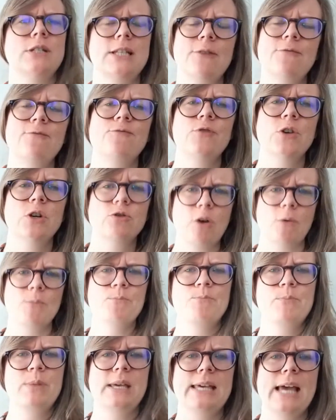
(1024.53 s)
If you're
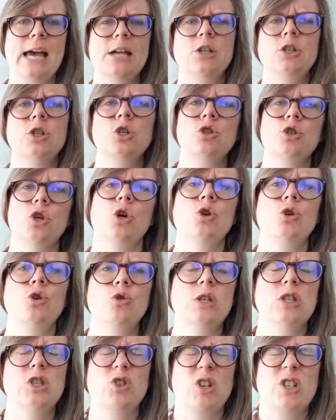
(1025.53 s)
grumpy and you know
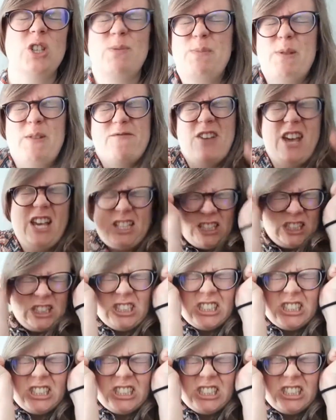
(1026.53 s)
it, scrunch up your face.